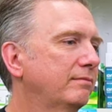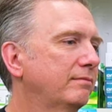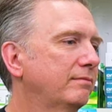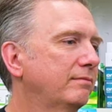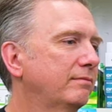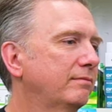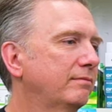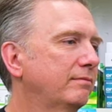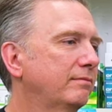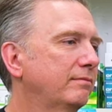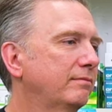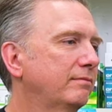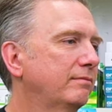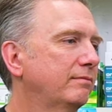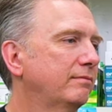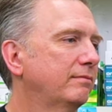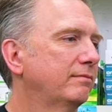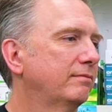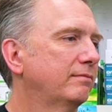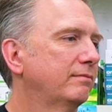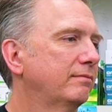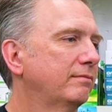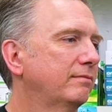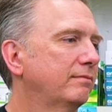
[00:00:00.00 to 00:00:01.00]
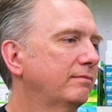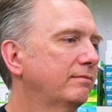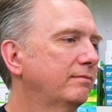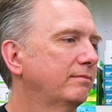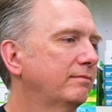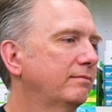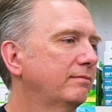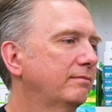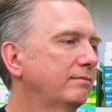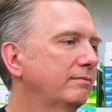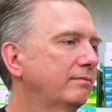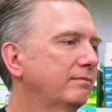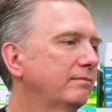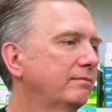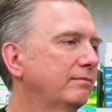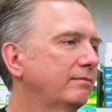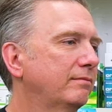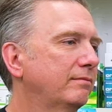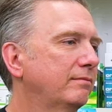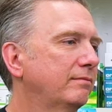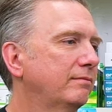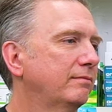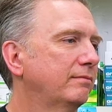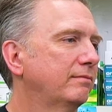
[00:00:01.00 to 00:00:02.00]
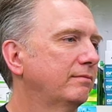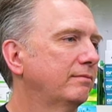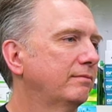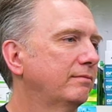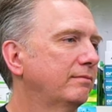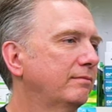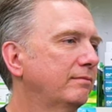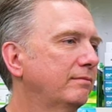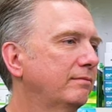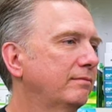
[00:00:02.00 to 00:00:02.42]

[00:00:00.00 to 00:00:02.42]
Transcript: The person shown says nothing.